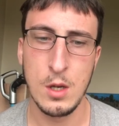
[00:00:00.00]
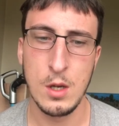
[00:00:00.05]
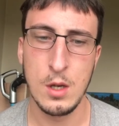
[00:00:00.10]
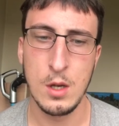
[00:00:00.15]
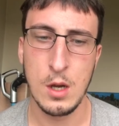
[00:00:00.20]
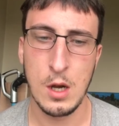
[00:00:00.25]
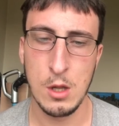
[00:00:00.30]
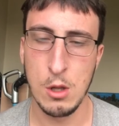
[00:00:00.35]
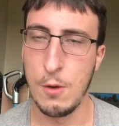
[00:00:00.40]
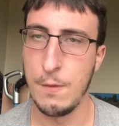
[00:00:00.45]

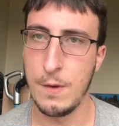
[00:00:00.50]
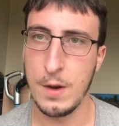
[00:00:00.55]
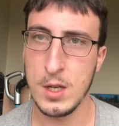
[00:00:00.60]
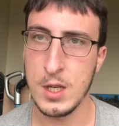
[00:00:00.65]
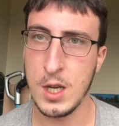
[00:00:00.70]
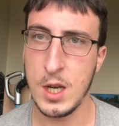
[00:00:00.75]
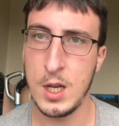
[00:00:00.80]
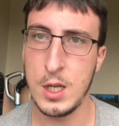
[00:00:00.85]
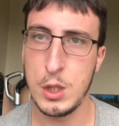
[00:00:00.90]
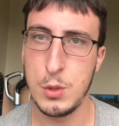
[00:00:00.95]
I love
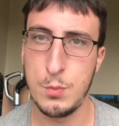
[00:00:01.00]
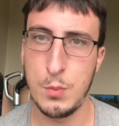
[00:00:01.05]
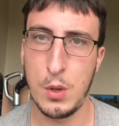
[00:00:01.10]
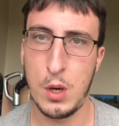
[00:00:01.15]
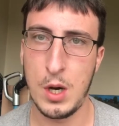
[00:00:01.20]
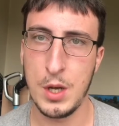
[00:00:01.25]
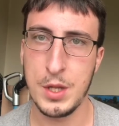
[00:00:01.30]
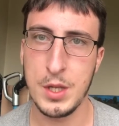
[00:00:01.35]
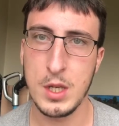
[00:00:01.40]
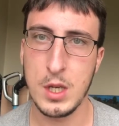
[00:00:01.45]
Engage, but
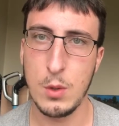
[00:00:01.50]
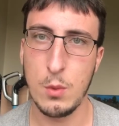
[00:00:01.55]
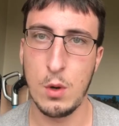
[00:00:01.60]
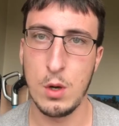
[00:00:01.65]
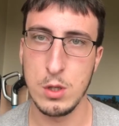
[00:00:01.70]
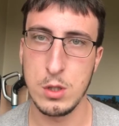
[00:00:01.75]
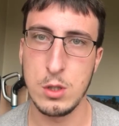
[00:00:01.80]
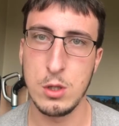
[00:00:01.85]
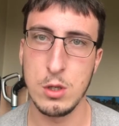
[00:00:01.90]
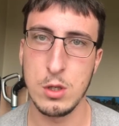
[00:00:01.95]
I think it
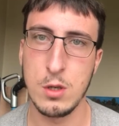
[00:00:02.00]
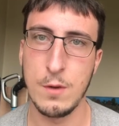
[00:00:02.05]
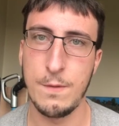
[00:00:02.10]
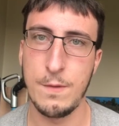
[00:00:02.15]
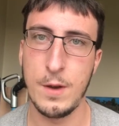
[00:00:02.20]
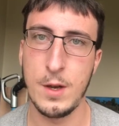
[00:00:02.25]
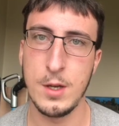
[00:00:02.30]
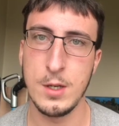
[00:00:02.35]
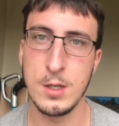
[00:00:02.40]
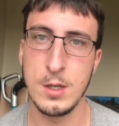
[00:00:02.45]
was just a
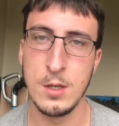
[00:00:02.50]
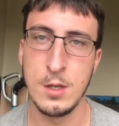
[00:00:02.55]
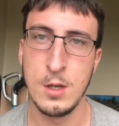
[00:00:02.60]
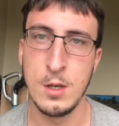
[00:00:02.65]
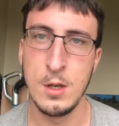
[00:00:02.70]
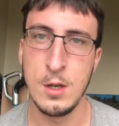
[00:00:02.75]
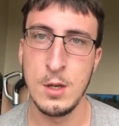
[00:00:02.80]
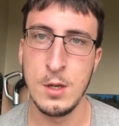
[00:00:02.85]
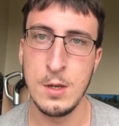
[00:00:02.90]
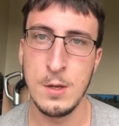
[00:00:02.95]
phase.
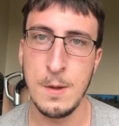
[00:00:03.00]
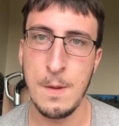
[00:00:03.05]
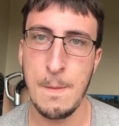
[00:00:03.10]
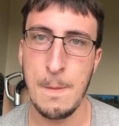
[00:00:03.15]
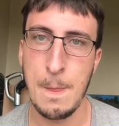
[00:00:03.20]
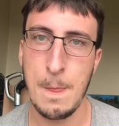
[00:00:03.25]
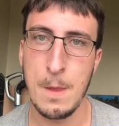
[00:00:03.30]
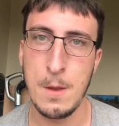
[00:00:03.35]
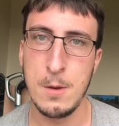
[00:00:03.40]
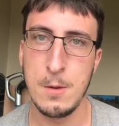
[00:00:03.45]

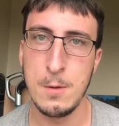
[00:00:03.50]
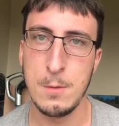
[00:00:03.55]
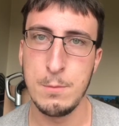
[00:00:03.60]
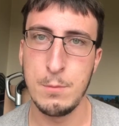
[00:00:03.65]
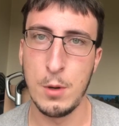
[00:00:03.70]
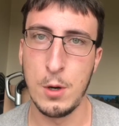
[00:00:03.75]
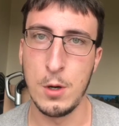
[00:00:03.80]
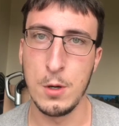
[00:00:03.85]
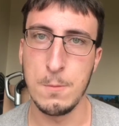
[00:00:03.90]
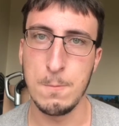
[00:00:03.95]

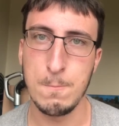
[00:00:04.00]
But